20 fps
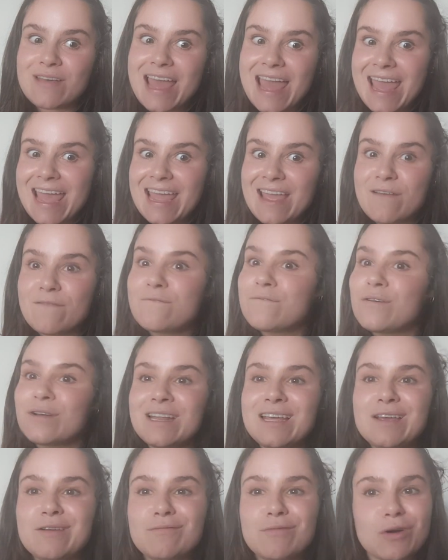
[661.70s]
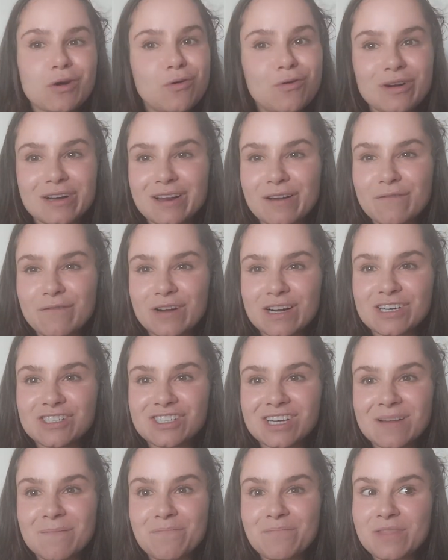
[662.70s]
a fully recorded
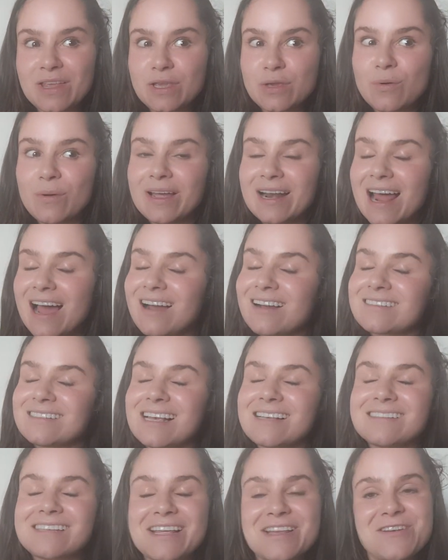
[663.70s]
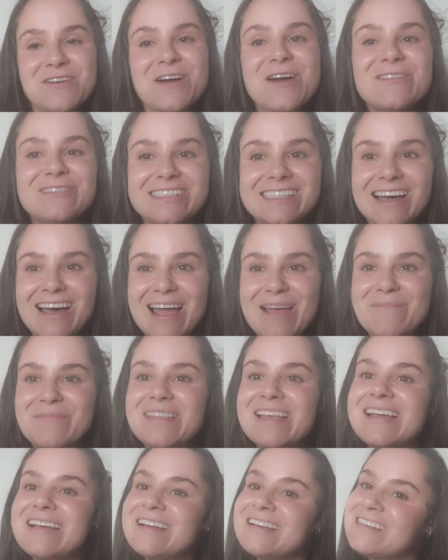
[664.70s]
version that you can access in your own time.
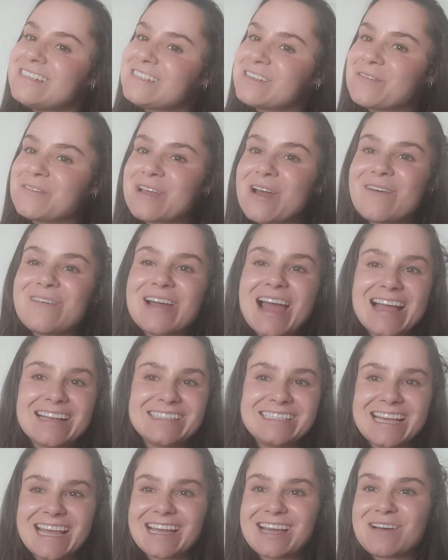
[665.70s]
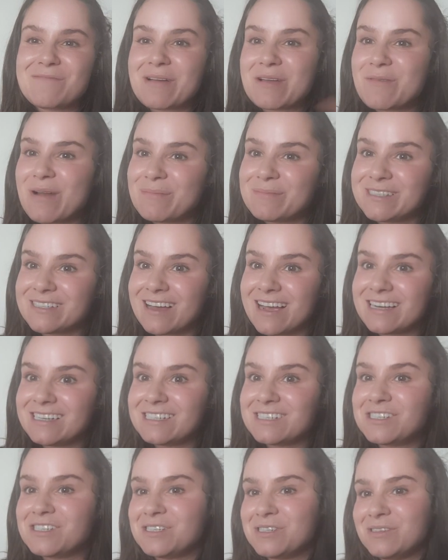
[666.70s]
So go and check on my website
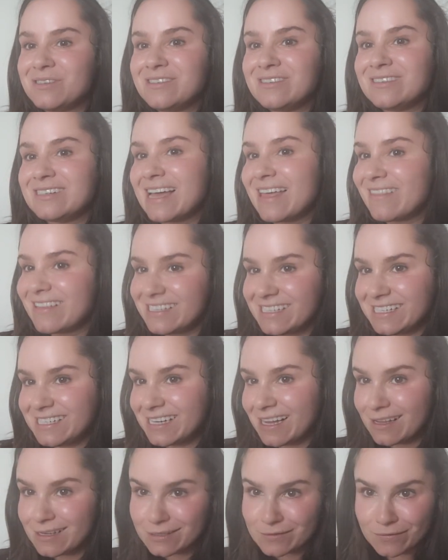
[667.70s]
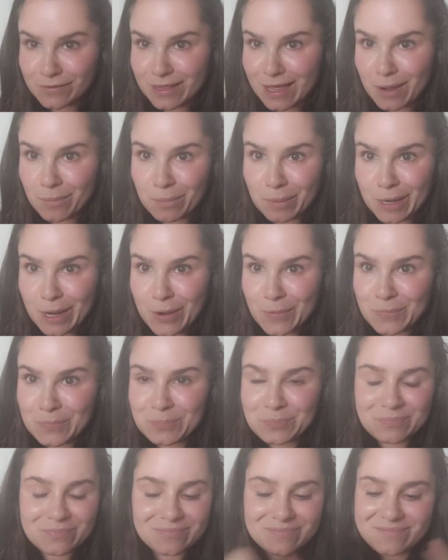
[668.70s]
to get the details for that below.
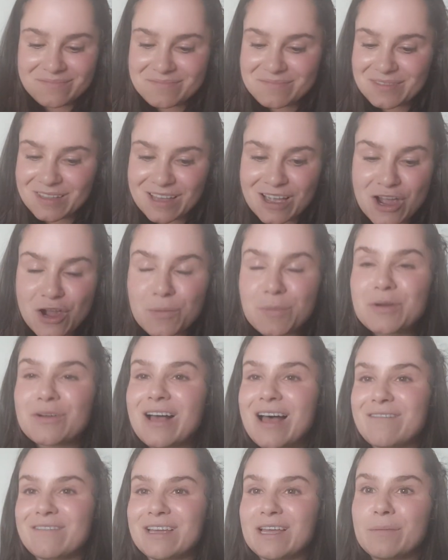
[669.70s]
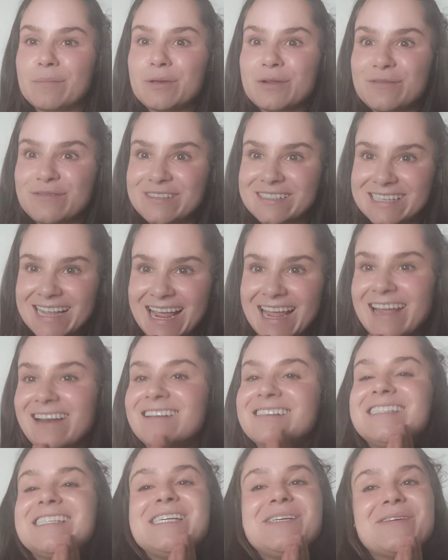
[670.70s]
I hope you're all having a beautiful day, and I'll
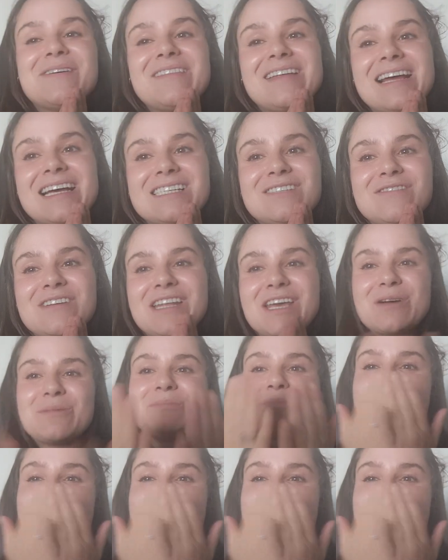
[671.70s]
see you in the next video.